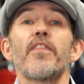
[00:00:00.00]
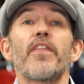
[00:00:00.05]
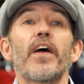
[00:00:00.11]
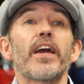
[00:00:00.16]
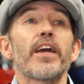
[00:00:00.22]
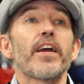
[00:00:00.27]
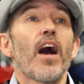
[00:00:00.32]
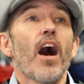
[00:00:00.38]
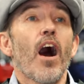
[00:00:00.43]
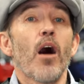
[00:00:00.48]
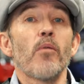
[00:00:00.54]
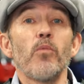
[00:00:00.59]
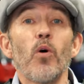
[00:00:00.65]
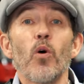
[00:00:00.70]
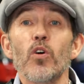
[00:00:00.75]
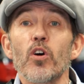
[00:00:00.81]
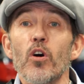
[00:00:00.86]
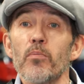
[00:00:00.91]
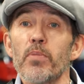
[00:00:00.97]
they are
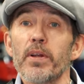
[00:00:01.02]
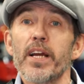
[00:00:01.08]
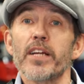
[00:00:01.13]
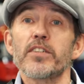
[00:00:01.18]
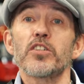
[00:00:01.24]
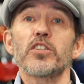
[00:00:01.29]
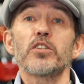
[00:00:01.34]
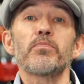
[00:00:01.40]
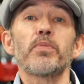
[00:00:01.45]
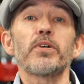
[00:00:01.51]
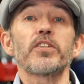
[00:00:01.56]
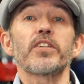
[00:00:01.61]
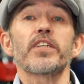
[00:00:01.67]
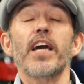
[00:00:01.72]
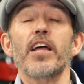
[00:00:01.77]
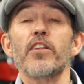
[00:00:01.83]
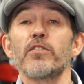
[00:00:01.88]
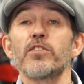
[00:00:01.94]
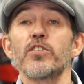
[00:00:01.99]
more complicated to put
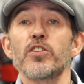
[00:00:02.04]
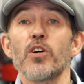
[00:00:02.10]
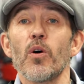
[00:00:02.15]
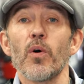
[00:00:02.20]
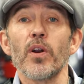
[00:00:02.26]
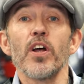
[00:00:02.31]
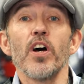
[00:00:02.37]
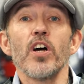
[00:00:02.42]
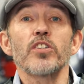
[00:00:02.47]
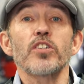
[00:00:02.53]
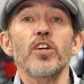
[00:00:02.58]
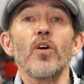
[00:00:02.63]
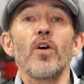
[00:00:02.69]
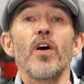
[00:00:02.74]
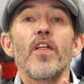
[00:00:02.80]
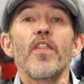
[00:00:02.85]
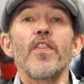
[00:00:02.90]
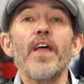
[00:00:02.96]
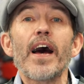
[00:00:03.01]
together and so on. So
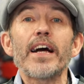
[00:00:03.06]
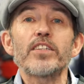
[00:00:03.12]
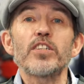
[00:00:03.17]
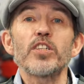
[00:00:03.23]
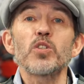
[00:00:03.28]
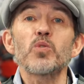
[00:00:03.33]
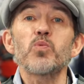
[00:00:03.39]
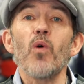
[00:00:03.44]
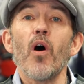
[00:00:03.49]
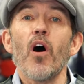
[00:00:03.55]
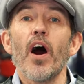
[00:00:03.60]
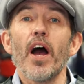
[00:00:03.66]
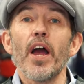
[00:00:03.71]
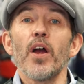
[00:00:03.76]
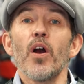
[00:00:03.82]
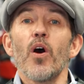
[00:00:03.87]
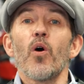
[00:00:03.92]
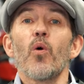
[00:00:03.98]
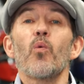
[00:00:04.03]
that is
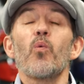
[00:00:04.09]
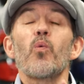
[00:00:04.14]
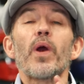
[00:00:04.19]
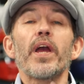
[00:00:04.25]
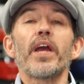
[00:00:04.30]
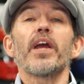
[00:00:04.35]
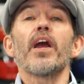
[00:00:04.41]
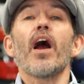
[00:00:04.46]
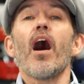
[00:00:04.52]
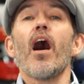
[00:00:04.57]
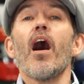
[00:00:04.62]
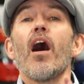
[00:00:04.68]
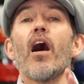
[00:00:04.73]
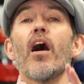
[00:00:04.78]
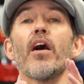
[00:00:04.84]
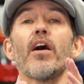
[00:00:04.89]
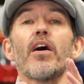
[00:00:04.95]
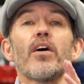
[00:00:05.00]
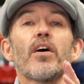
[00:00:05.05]
why we
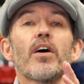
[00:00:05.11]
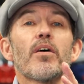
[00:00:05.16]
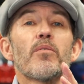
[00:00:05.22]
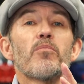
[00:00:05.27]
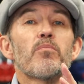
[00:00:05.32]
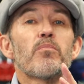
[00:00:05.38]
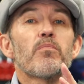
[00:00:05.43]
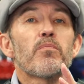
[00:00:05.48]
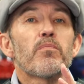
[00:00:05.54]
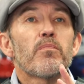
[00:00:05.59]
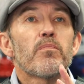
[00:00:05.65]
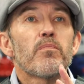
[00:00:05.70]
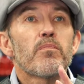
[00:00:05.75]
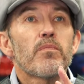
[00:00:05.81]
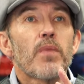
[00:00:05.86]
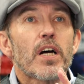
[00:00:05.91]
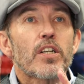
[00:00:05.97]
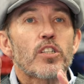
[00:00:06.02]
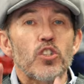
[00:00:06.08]
are
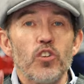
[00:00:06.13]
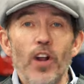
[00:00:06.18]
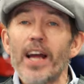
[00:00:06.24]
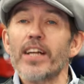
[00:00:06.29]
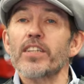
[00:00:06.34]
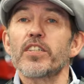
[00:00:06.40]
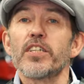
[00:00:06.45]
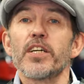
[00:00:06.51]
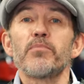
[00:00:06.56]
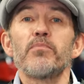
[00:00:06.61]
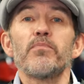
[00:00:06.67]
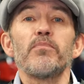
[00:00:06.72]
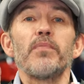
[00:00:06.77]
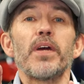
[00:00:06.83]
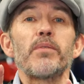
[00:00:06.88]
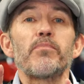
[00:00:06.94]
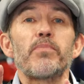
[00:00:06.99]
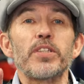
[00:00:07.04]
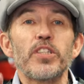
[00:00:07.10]
attracted
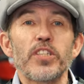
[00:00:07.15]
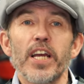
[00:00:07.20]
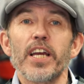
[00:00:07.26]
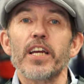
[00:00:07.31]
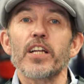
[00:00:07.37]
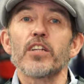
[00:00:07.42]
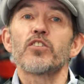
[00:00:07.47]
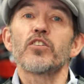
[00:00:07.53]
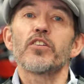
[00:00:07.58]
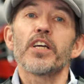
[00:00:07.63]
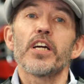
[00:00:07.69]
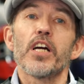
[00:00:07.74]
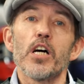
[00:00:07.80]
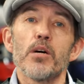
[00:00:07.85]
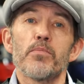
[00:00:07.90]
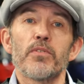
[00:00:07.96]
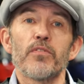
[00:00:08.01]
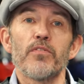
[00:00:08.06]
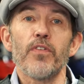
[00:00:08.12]
in particular to the
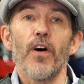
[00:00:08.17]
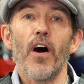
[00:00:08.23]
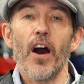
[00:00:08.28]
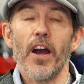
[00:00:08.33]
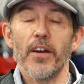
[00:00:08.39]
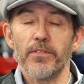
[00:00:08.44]
Urban-V.